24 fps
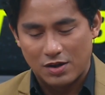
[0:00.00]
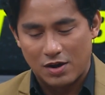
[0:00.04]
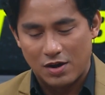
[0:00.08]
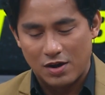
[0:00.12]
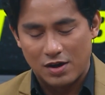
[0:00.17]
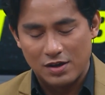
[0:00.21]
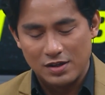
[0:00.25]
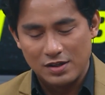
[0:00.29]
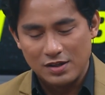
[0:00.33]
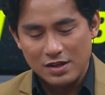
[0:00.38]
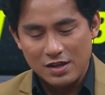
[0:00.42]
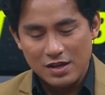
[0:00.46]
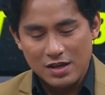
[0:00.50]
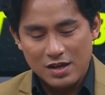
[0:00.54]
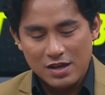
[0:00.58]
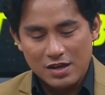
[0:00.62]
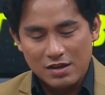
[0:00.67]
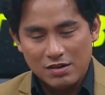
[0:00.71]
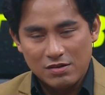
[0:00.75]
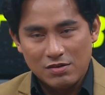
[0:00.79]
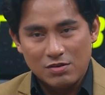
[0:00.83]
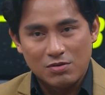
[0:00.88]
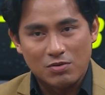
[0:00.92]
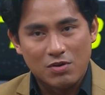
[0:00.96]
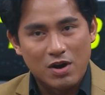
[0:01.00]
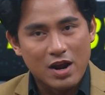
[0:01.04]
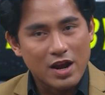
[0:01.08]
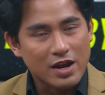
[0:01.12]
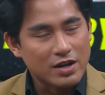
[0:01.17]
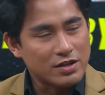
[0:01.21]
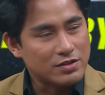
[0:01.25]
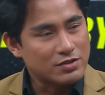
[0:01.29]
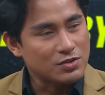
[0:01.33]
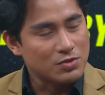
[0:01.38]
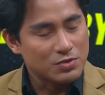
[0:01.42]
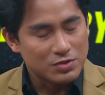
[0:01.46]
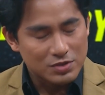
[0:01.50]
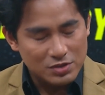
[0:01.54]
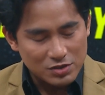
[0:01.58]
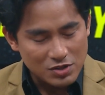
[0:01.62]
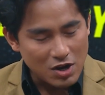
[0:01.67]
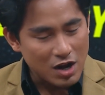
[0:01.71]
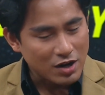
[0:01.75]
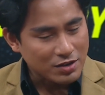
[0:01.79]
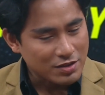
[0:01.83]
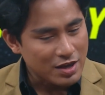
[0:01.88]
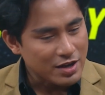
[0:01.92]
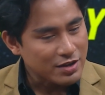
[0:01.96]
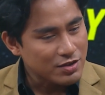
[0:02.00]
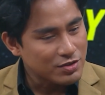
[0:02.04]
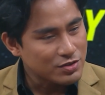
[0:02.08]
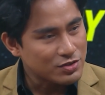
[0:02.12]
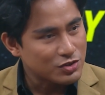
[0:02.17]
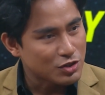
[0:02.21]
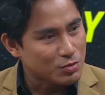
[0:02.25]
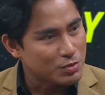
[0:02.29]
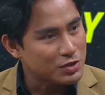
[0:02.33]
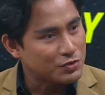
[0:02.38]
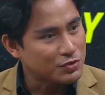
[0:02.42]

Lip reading: car. Right. So, Doc, thank you so much